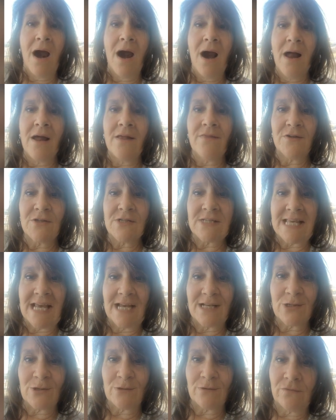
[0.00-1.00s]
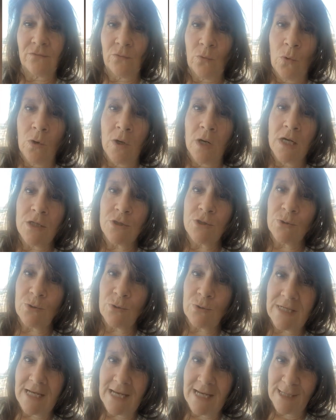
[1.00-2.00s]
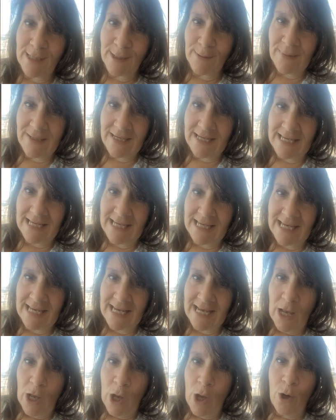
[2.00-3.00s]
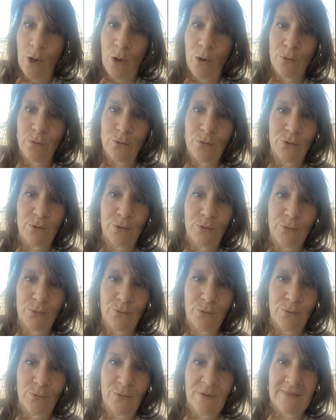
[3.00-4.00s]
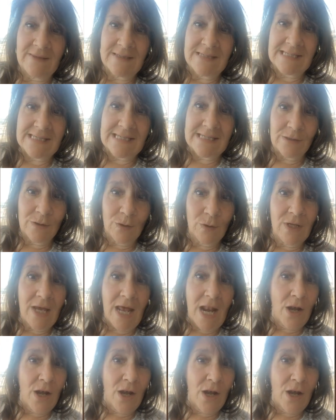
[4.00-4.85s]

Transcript: Uh, they're scheduled for to take me to the skilled